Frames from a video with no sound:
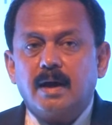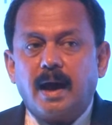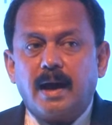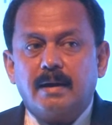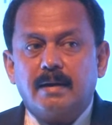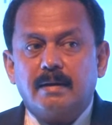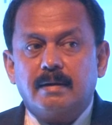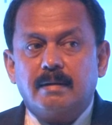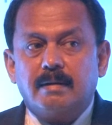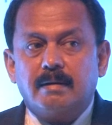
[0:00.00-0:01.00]
and
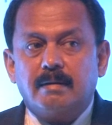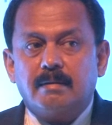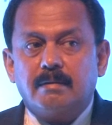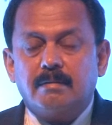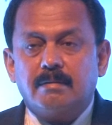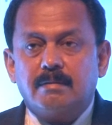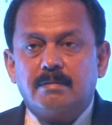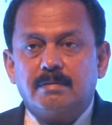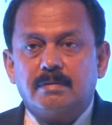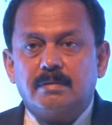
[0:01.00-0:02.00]

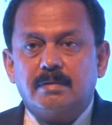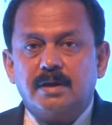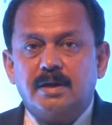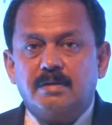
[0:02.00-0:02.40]
the